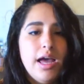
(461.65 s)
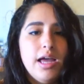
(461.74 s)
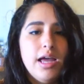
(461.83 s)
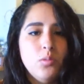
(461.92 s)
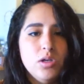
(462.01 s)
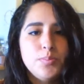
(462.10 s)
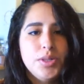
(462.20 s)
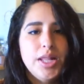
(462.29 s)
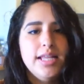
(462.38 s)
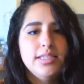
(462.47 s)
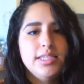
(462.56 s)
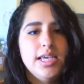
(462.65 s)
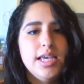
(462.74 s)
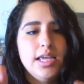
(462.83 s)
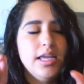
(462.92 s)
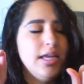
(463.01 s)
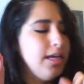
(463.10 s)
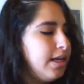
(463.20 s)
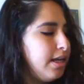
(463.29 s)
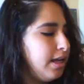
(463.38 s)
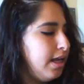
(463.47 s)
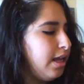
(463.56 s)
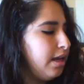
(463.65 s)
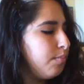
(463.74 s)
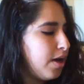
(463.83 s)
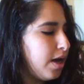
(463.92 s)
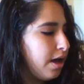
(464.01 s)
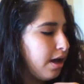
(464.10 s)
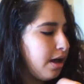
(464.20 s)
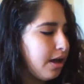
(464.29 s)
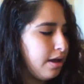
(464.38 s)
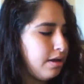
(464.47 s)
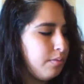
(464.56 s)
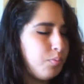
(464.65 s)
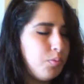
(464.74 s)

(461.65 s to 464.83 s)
that was planted in my